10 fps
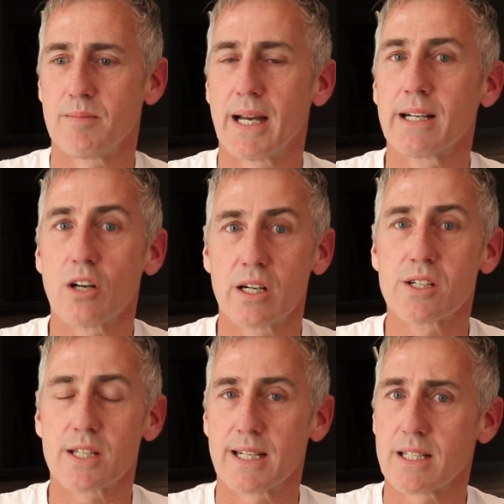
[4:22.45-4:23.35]

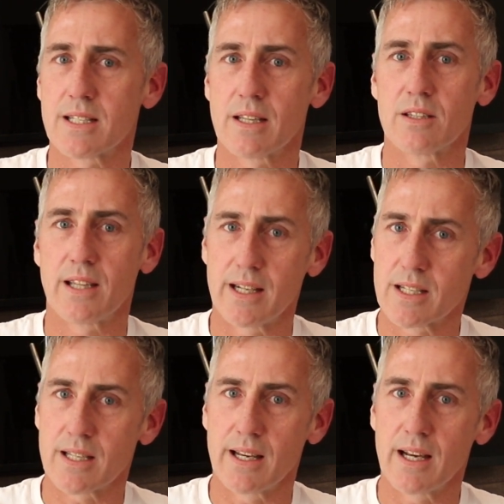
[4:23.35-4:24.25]
acknowledge that
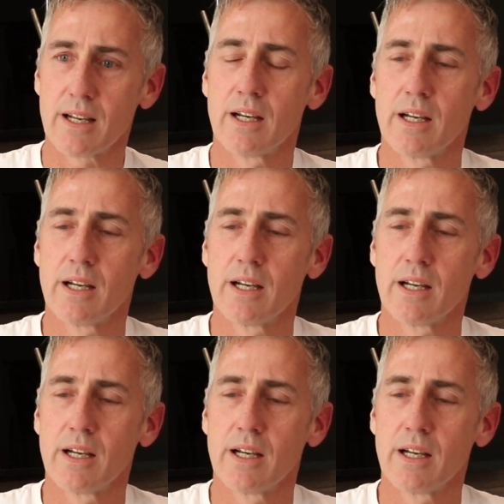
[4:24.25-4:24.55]
it's there.